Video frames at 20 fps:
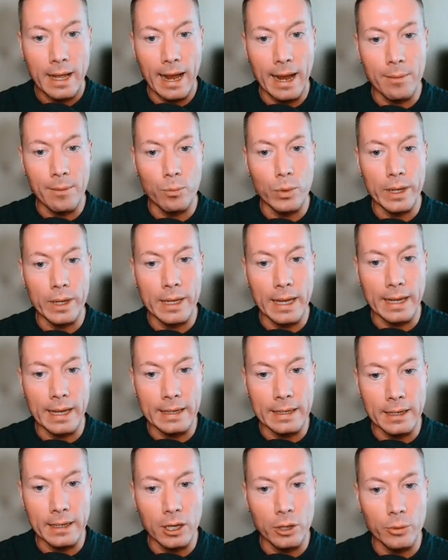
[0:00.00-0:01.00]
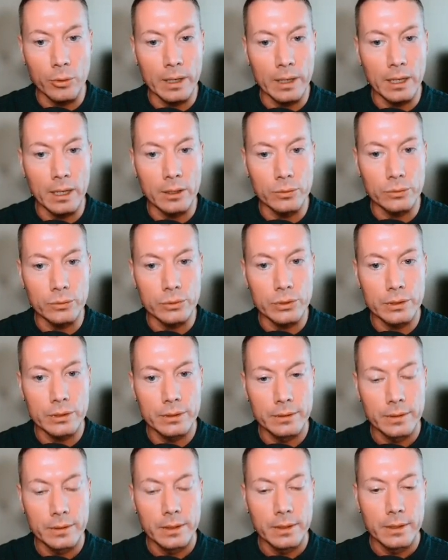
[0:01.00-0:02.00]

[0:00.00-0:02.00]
and we're getting lower lows.